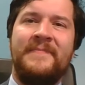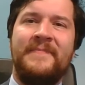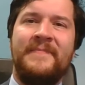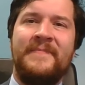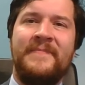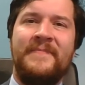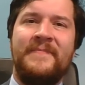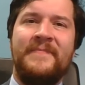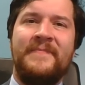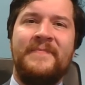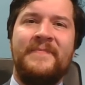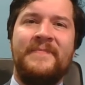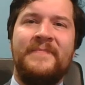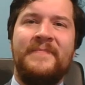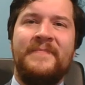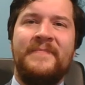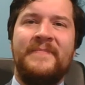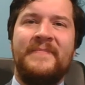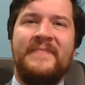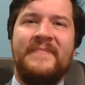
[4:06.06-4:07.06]

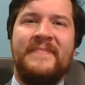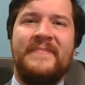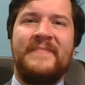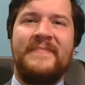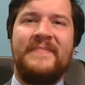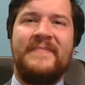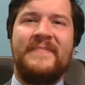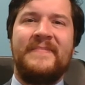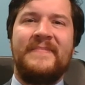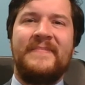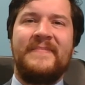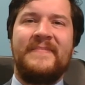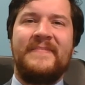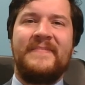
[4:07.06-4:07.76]
Nobody speaks.